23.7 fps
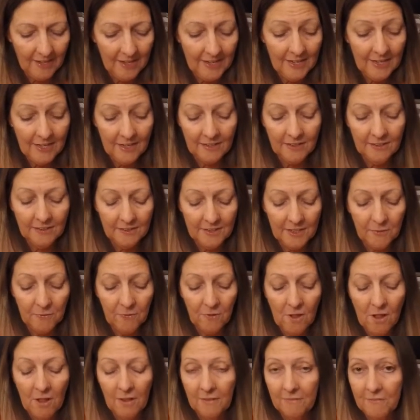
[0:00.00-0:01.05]
And they will
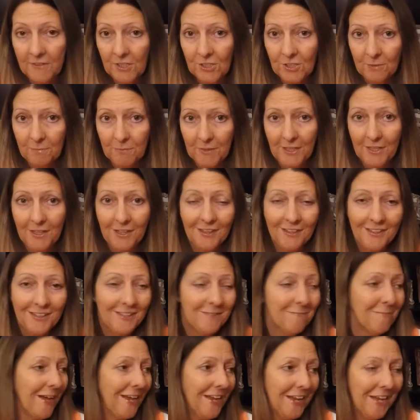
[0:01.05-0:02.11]
all eventually be
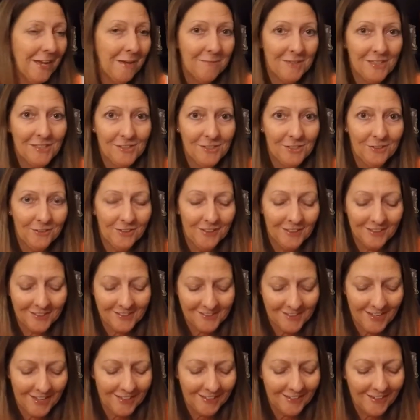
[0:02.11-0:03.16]
in Miami too, it looks
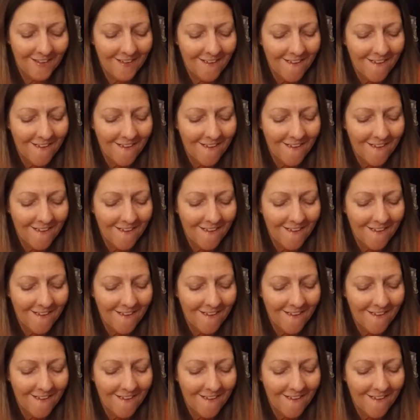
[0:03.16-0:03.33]
like.